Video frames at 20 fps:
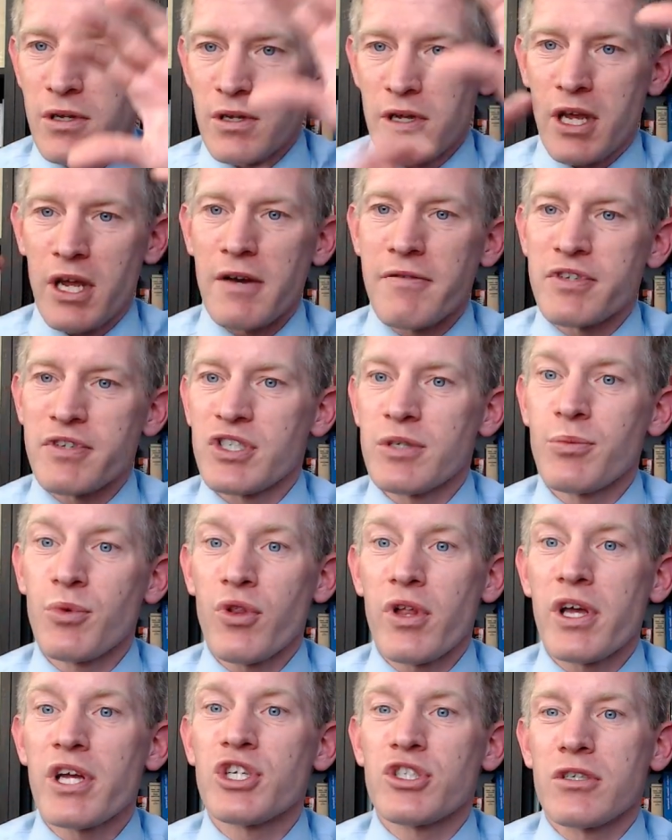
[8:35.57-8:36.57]
kind of a
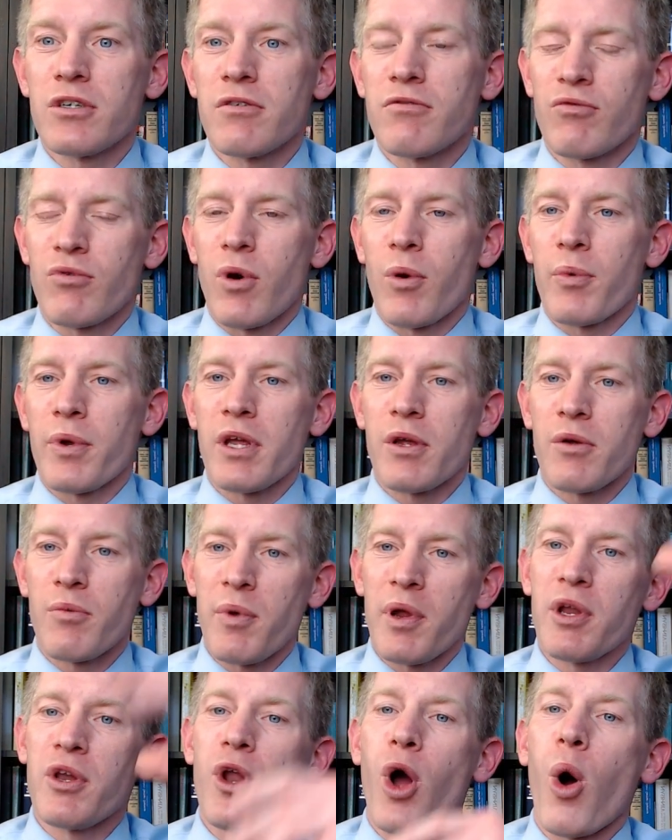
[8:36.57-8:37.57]
simulation of what we,
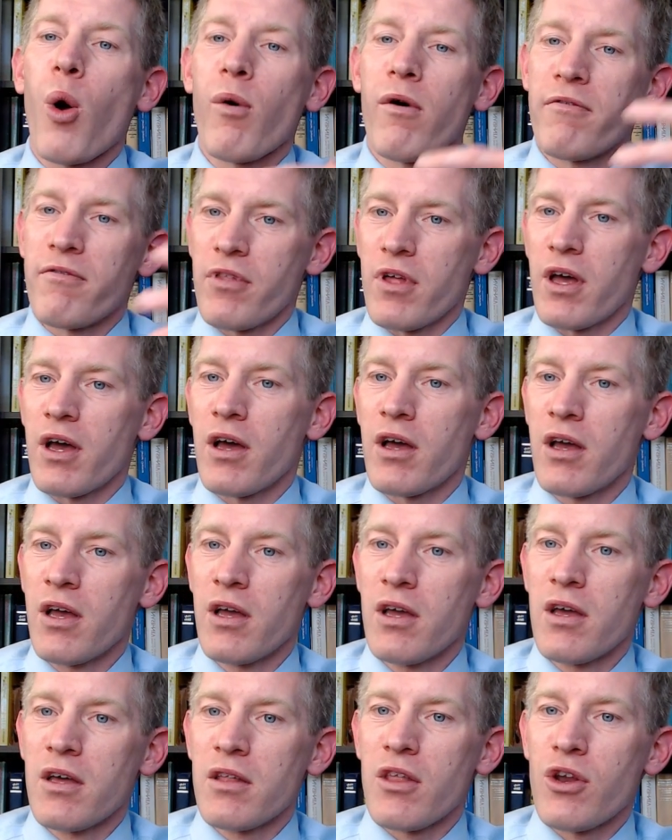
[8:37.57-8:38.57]
we know of the,
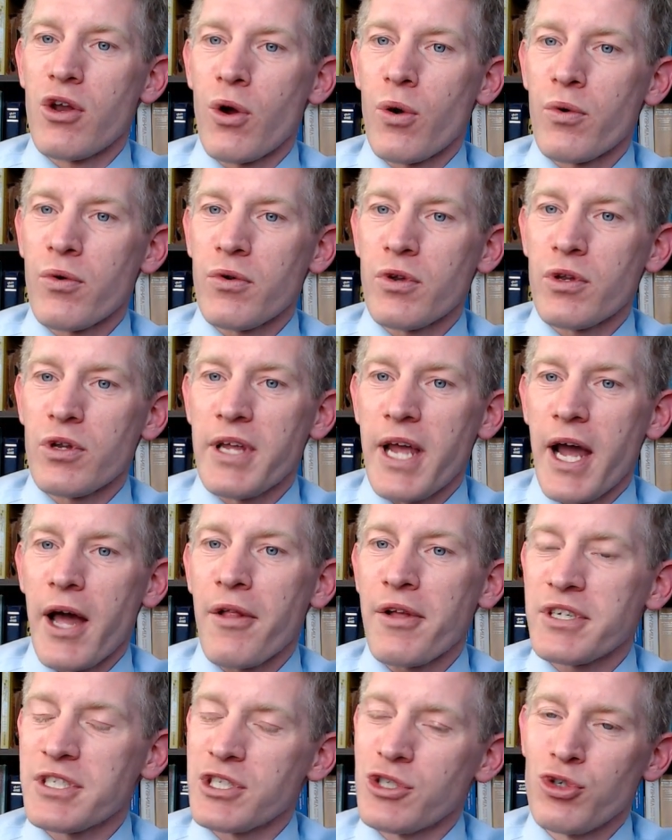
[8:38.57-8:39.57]
the known
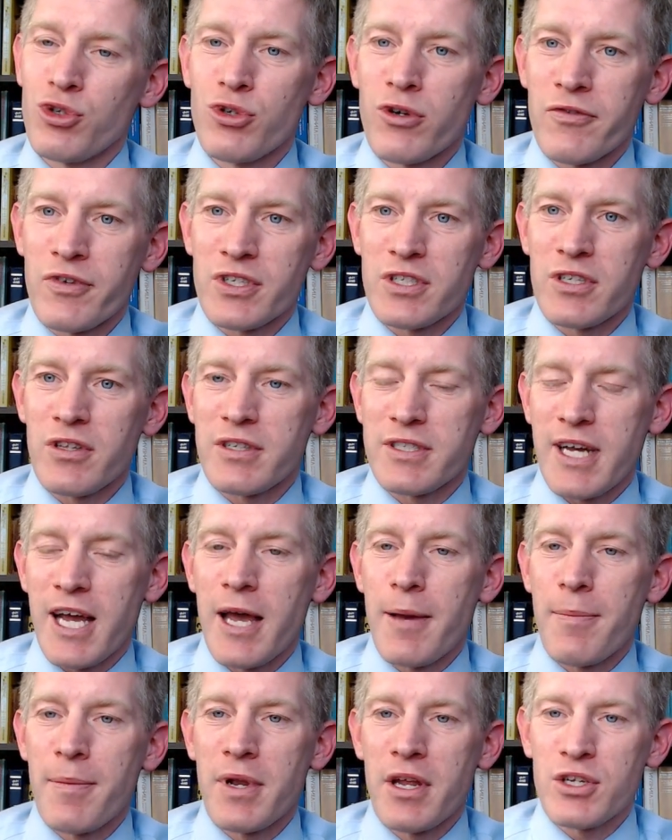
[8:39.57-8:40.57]
galaxy and universe at the
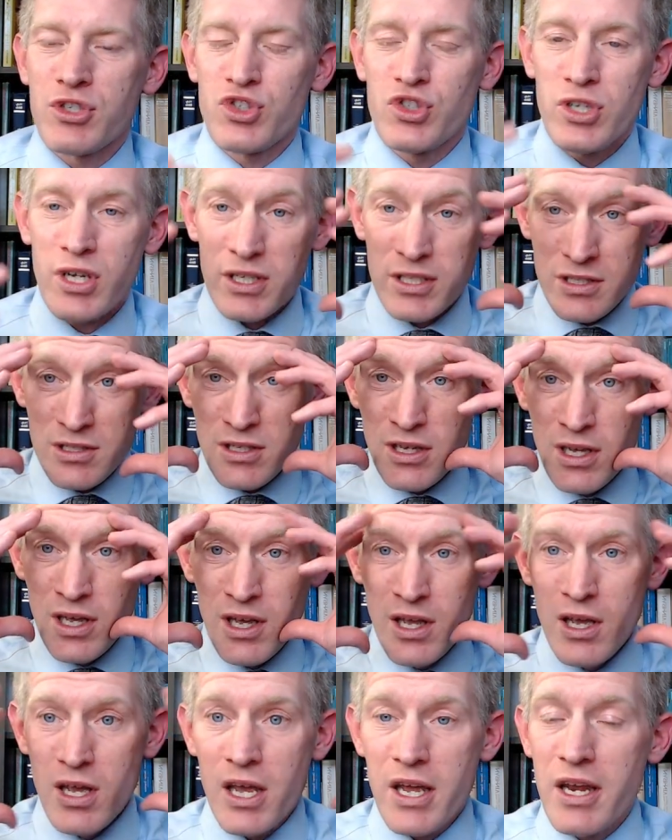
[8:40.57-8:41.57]
time. And it's just,
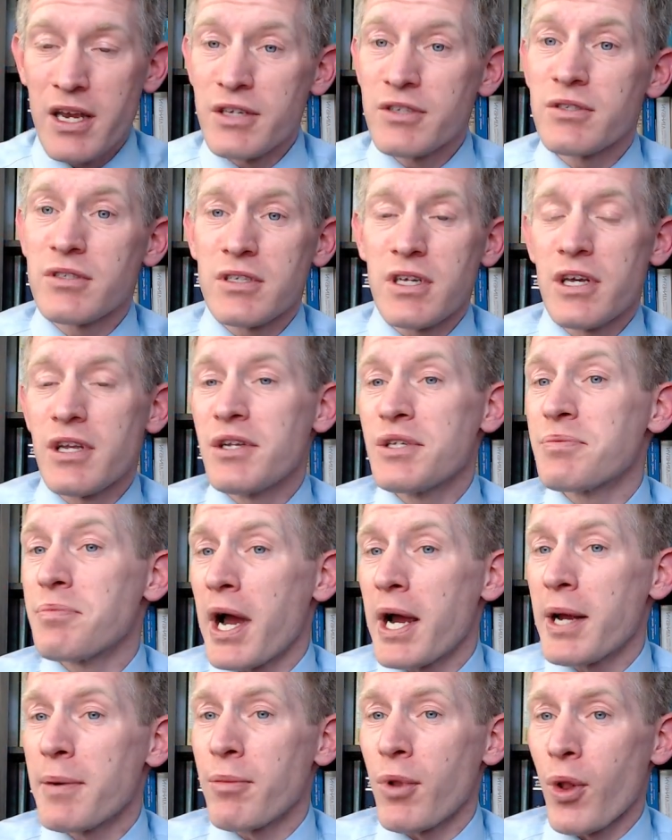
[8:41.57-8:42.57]
it is, it is
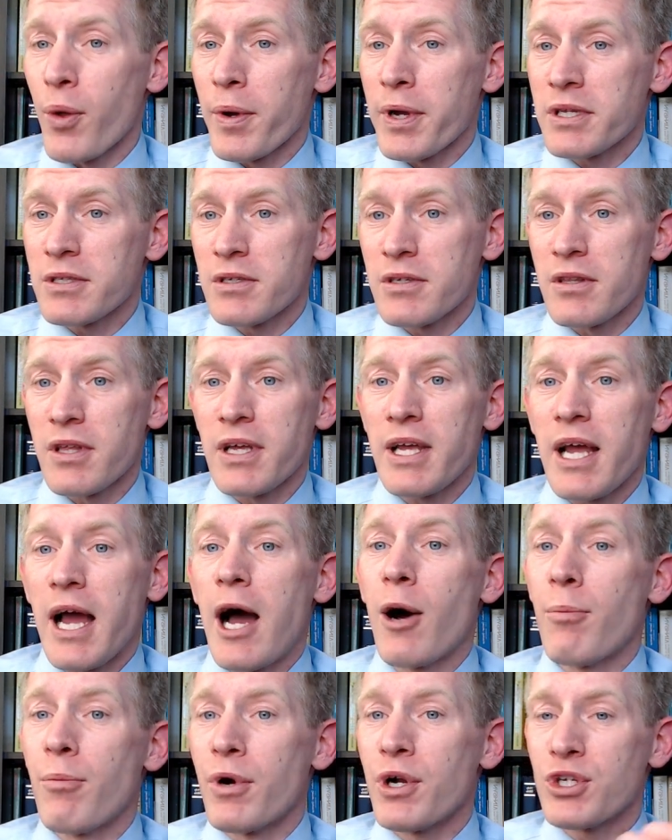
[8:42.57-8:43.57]
mind blowing to think
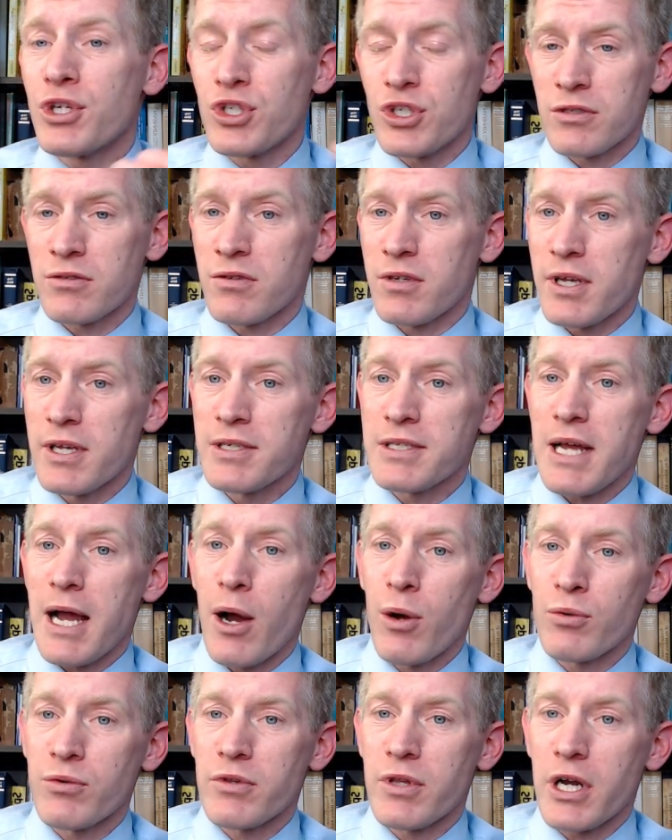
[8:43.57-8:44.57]
how much is
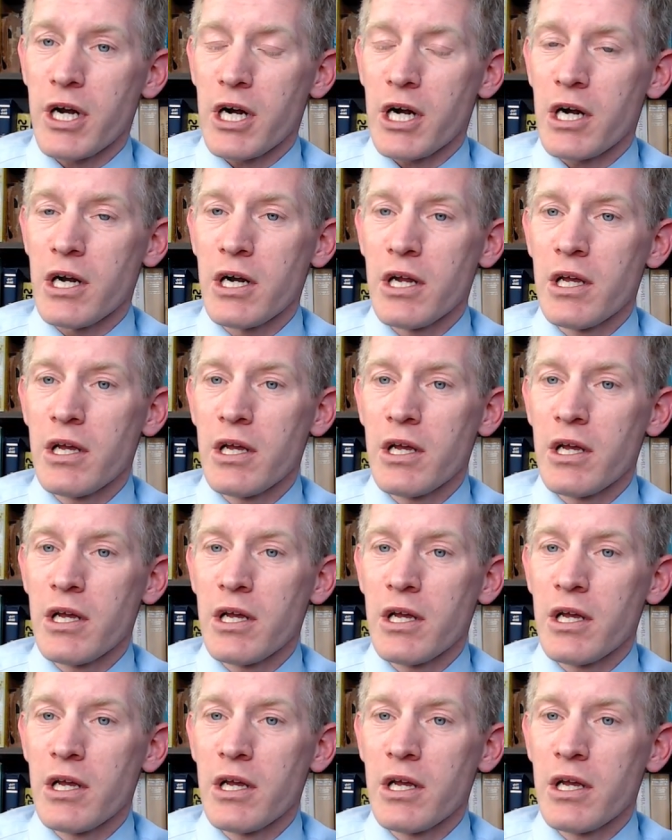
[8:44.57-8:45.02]
out there.